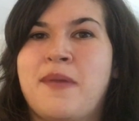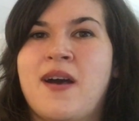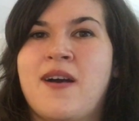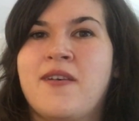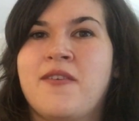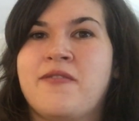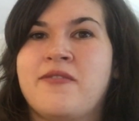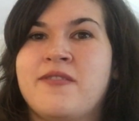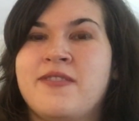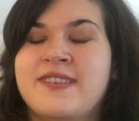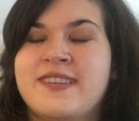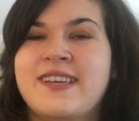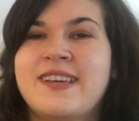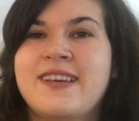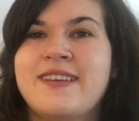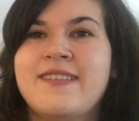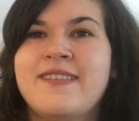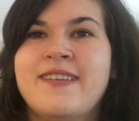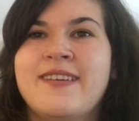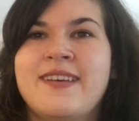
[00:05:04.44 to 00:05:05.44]
Apollo
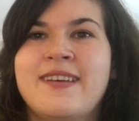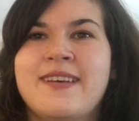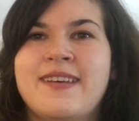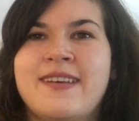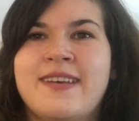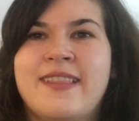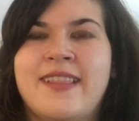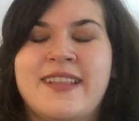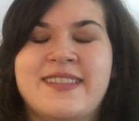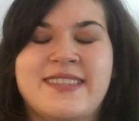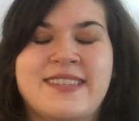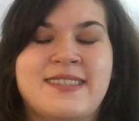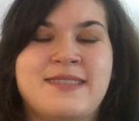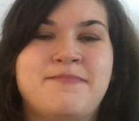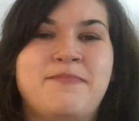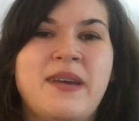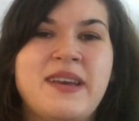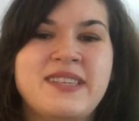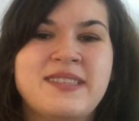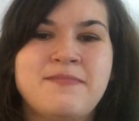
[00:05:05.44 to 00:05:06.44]
13, and that's a
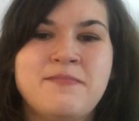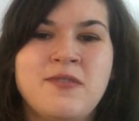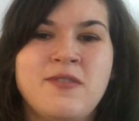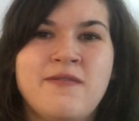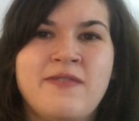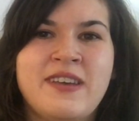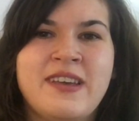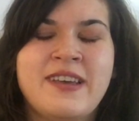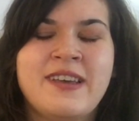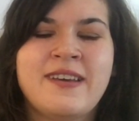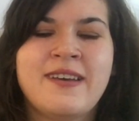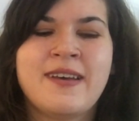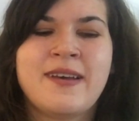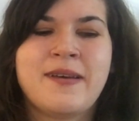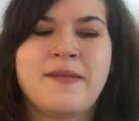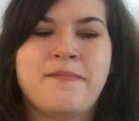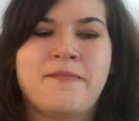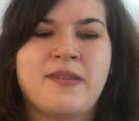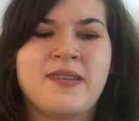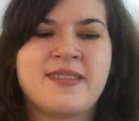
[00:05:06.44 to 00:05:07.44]
space movie,
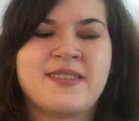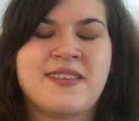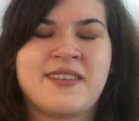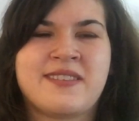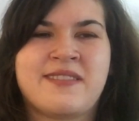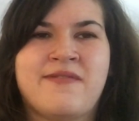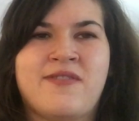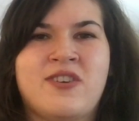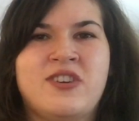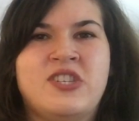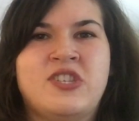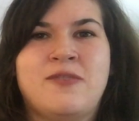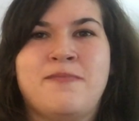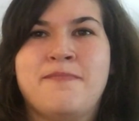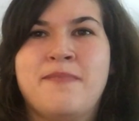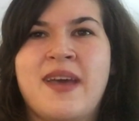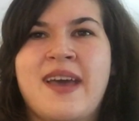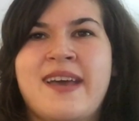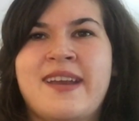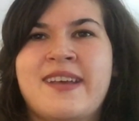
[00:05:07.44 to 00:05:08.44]
but it's also very
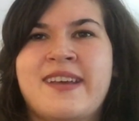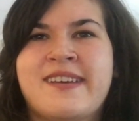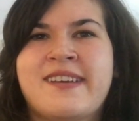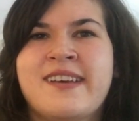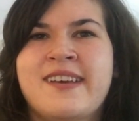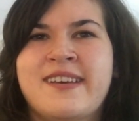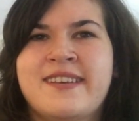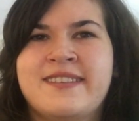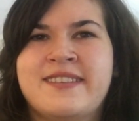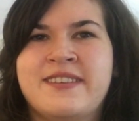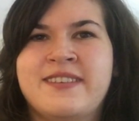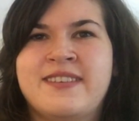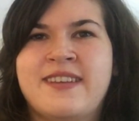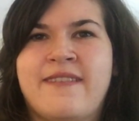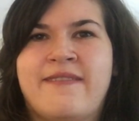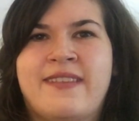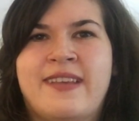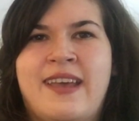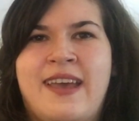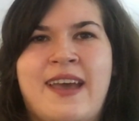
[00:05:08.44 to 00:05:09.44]
dramatic, so you
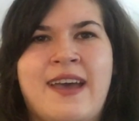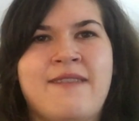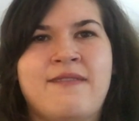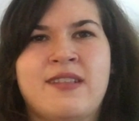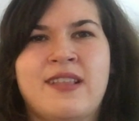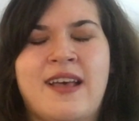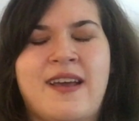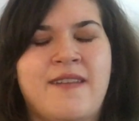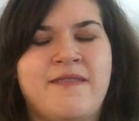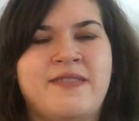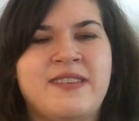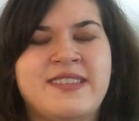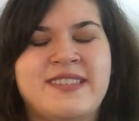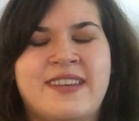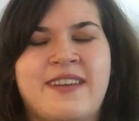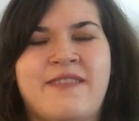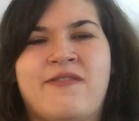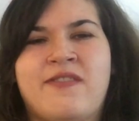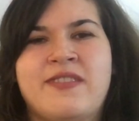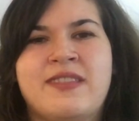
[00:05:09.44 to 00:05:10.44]
definitely have a lot of
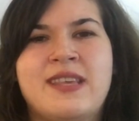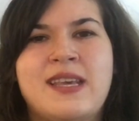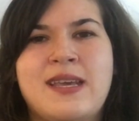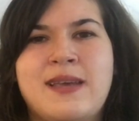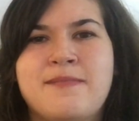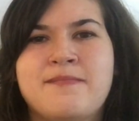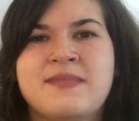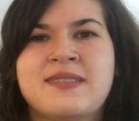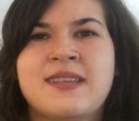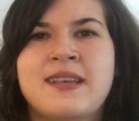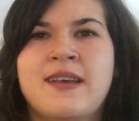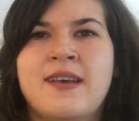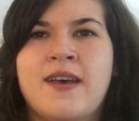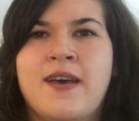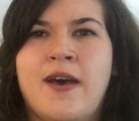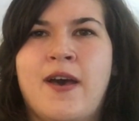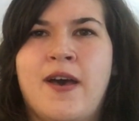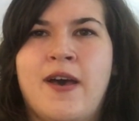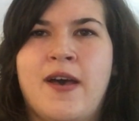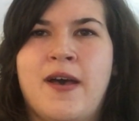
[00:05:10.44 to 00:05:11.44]
these different themes
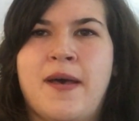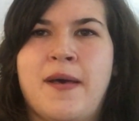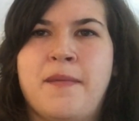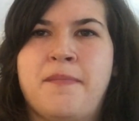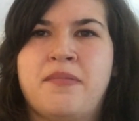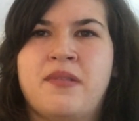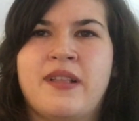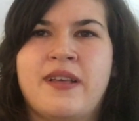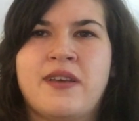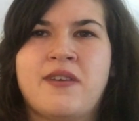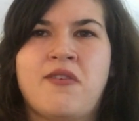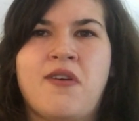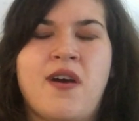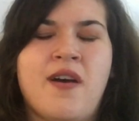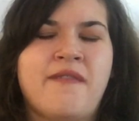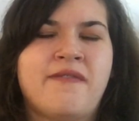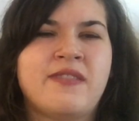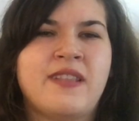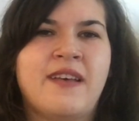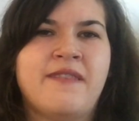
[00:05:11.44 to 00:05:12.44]
playing
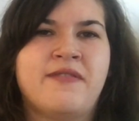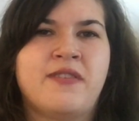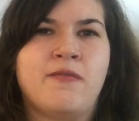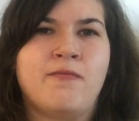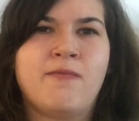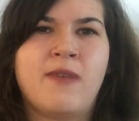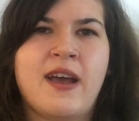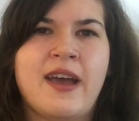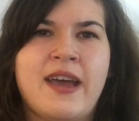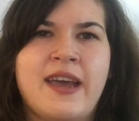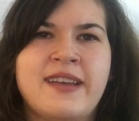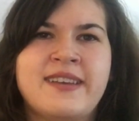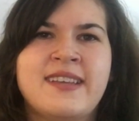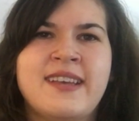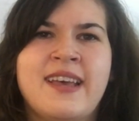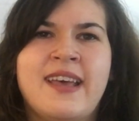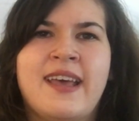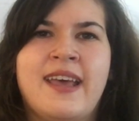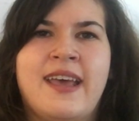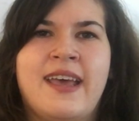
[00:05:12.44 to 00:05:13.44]
off left and right,
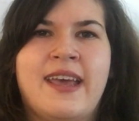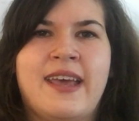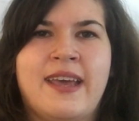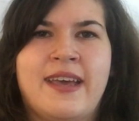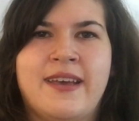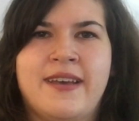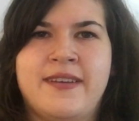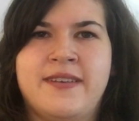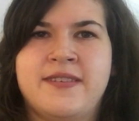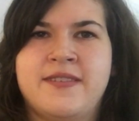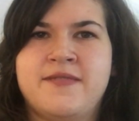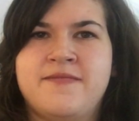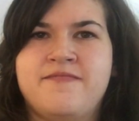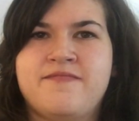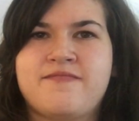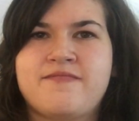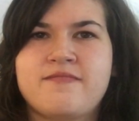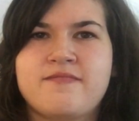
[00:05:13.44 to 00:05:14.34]
and